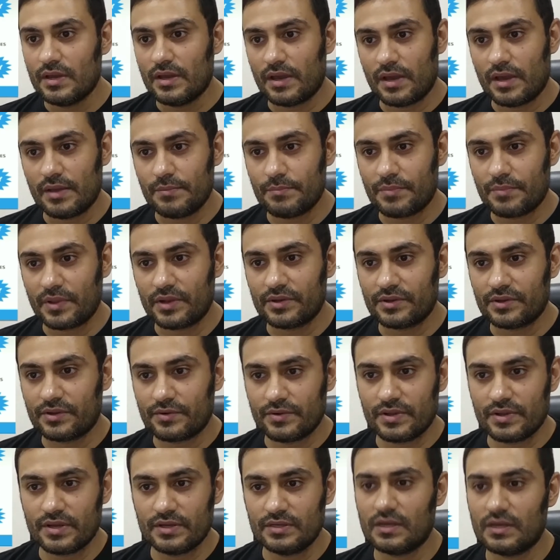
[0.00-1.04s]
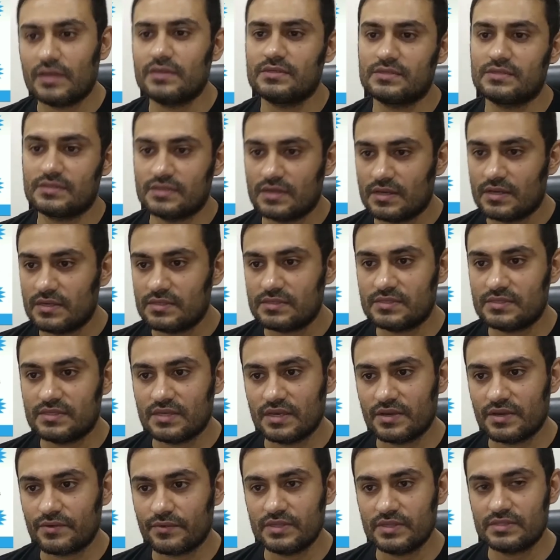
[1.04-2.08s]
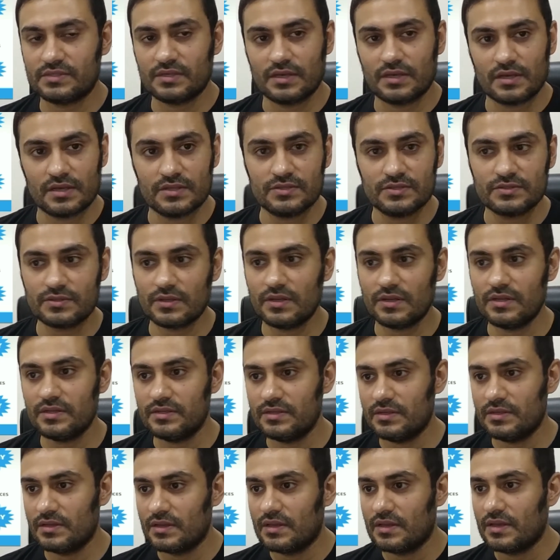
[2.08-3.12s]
and pancreas secretes insulin.